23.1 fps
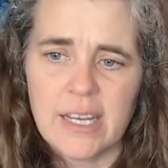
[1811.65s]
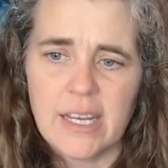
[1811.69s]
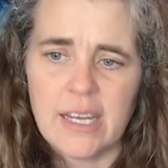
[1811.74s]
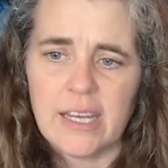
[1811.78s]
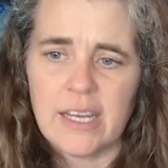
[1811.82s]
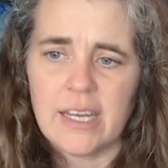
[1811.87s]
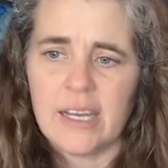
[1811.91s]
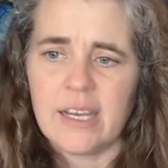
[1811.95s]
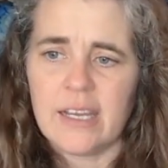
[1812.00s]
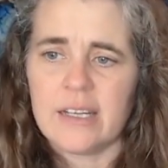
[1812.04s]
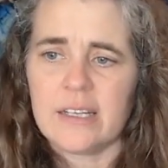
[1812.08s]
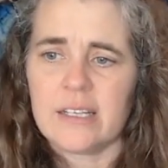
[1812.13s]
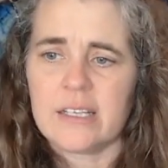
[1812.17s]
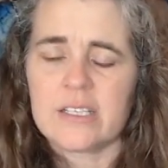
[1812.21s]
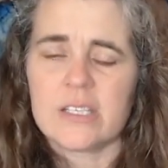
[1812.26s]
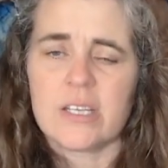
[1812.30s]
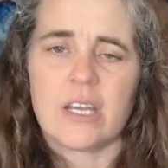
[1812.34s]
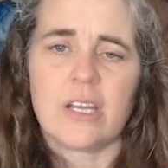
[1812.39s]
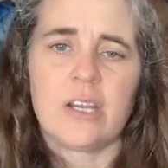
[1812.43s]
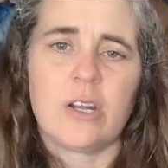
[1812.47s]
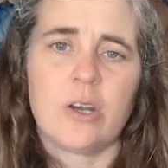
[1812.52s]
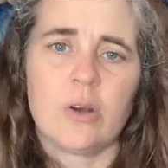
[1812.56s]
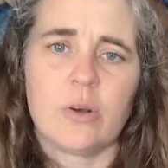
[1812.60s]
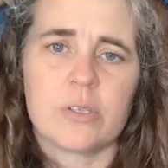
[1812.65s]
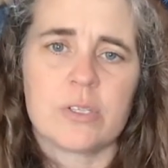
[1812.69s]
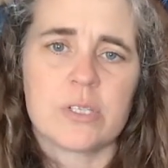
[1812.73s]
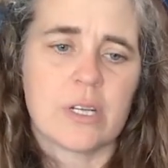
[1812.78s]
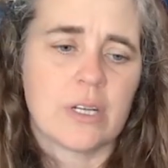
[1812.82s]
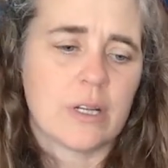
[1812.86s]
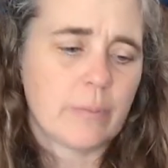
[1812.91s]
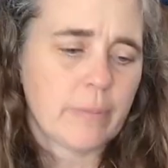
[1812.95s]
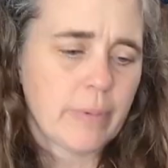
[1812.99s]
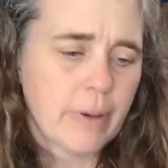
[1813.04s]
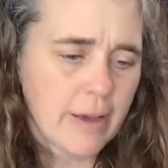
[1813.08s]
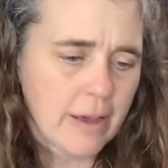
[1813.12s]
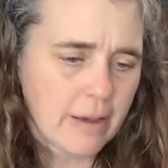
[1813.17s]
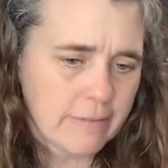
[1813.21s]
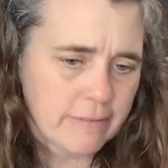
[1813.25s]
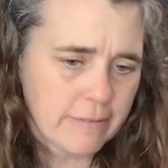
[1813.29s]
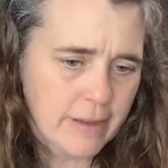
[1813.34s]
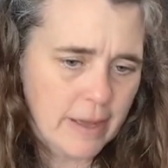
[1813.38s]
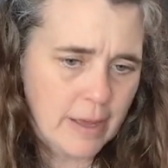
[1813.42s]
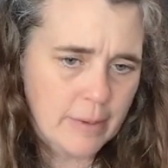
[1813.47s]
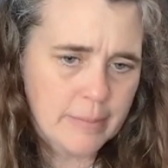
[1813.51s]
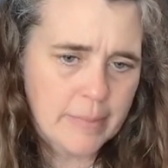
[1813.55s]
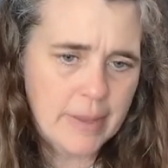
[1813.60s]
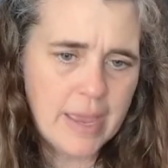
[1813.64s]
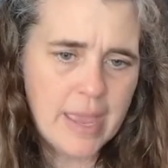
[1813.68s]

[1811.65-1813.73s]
can because I know it's going to puff up.